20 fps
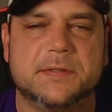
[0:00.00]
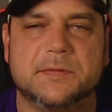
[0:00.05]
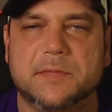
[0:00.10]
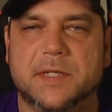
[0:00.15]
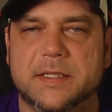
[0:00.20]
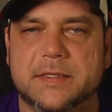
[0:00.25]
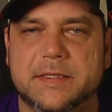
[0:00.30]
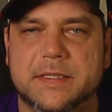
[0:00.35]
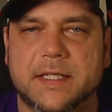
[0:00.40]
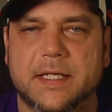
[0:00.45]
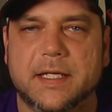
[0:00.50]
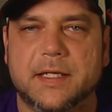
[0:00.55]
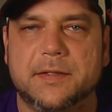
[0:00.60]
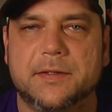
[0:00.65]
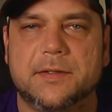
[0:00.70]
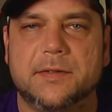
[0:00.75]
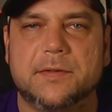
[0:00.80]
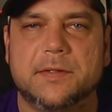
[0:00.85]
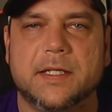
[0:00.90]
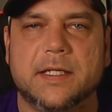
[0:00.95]
to my
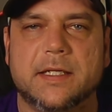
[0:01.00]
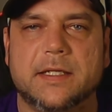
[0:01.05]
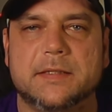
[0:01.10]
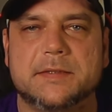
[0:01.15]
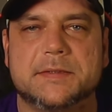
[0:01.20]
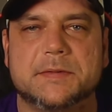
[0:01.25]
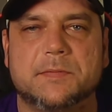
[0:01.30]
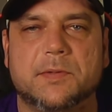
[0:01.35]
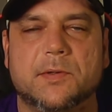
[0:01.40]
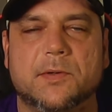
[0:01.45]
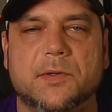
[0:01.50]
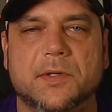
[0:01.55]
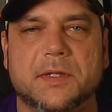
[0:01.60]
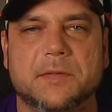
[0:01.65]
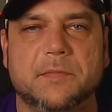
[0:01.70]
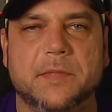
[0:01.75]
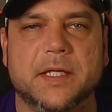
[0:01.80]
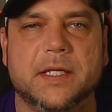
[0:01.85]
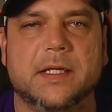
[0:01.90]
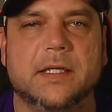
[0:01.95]
channel and
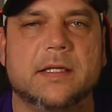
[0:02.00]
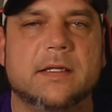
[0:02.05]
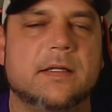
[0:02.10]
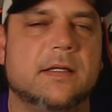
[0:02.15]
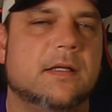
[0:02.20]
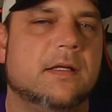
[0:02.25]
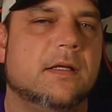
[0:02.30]
supporting me.